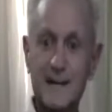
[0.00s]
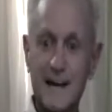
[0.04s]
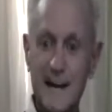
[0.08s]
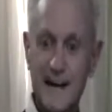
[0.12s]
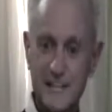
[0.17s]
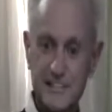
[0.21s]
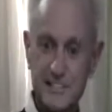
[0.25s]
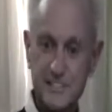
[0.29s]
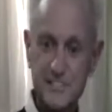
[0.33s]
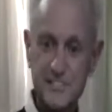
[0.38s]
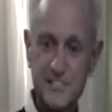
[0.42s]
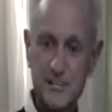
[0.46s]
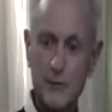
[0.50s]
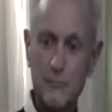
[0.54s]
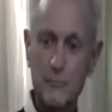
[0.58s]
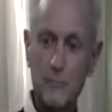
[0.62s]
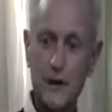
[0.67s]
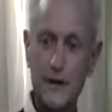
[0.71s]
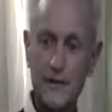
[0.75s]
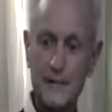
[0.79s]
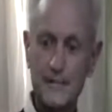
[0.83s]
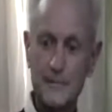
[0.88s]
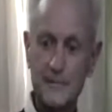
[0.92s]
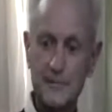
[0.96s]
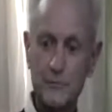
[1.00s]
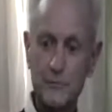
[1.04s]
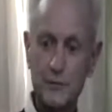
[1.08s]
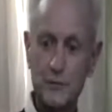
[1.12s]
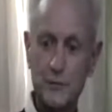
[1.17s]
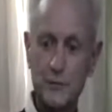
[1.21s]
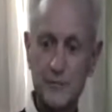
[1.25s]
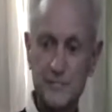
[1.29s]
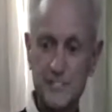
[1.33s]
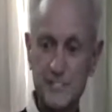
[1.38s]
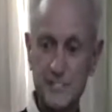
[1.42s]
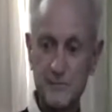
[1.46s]
And somebody in the
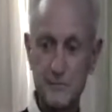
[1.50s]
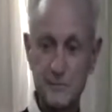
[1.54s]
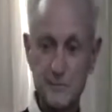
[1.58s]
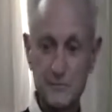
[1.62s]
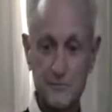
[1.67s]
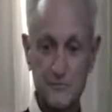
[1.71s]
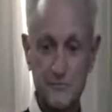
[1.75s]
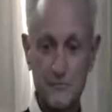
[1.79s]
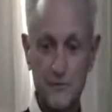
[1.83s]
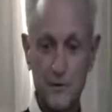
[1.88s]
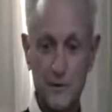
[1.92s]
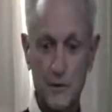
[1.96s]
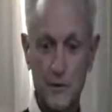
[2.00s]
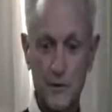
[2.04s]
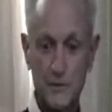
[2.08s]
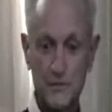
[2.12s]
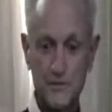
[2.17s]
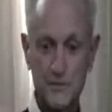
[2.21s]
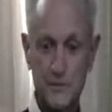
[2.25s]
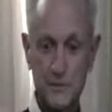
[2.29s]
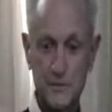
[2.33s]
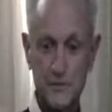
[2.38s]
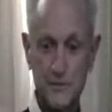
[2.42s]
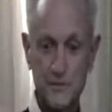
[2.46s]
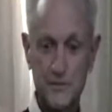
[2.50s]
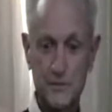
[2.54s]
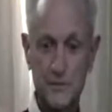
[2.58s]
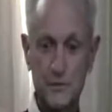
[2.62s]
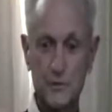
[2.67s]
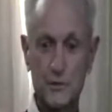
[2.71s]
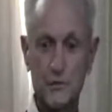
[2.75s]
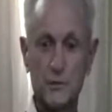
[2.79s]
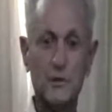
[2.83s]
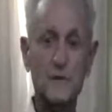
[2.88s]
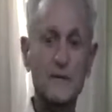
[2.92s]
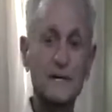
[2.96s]
room, and she was very for
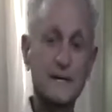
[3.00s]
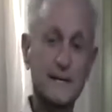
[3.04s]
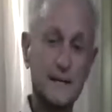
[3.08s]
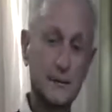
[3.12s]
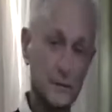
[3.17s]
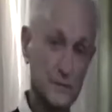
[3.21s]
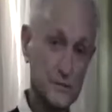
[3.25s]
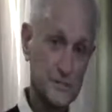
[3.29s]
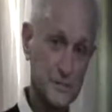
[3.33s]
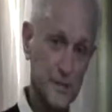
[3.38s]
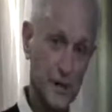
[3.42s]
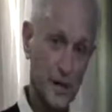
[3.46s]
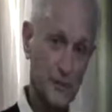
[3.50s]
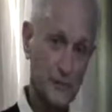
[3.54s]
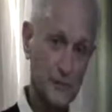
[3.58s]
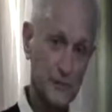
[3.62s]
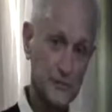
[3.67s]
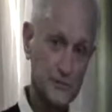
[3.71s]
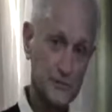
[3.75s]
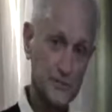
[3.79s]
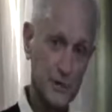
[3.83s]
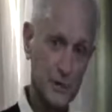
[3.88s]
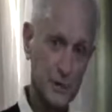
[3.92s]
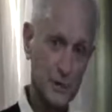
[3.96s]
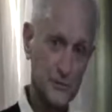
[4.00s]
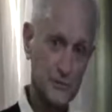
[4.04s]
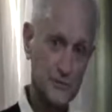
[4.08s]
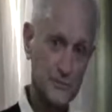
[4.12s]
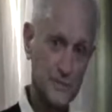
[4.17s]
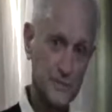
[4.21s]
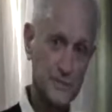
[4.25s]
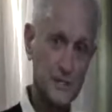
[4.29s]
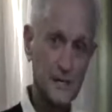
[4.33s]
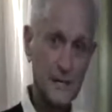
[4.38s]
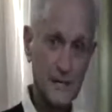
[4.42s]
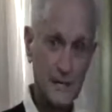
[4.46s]
sure it was not the
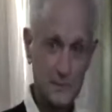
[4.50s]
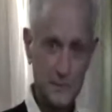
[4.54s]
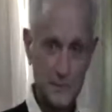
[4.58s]
surgeon,